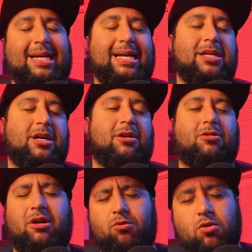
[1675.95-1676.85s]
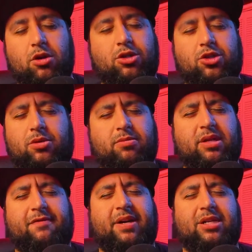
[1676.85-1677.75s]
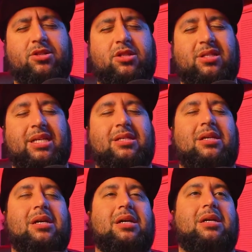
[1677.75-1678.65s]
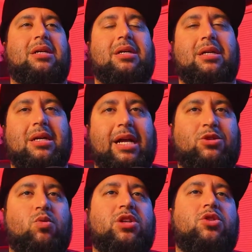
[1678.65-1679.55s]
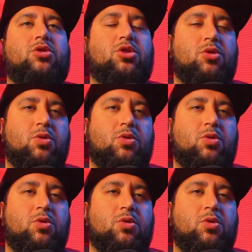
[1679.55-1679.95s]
Like no, awards shouldn't define your success. It's what you do